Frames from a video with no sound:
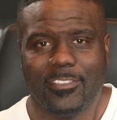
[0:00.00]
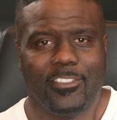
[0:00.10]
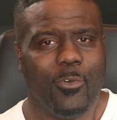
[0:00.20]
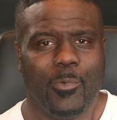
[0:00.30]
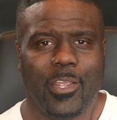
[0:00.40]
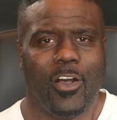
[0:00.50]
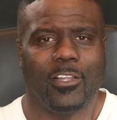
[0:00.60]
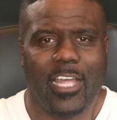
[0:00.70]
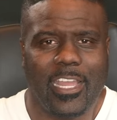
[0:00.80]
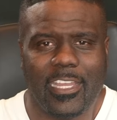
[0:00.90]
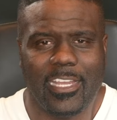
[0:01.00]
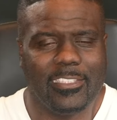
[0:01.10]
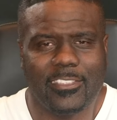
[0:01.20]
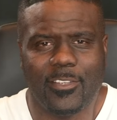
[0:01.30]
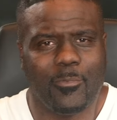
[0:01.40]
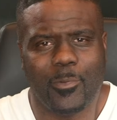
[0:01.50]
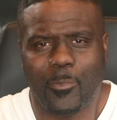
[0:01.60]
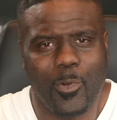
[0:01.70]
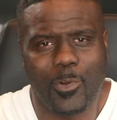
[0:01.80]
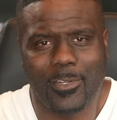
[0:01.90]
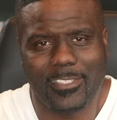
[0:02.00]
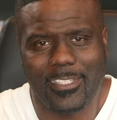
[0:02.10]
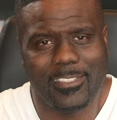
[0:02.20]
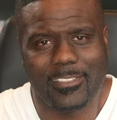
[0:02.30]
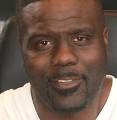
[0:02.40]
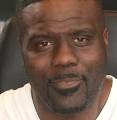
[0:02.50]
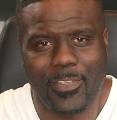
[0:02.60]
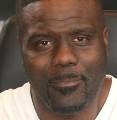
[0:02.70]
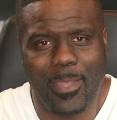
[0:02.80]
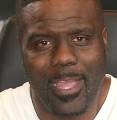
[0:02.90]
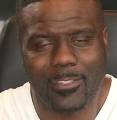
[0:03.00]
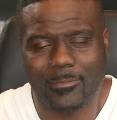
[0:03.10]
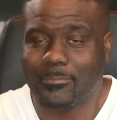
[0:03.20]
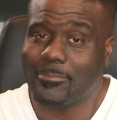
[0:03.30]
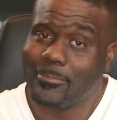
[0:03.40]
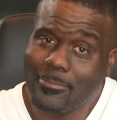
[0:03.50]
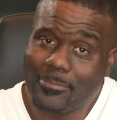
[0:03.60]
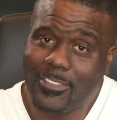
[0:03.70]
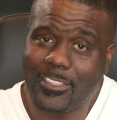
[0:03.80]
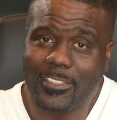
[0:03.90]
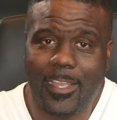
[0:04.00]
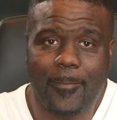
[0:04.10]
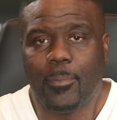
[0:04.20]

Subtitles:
Don't we all like instant rewards and instant feedback? Just saying.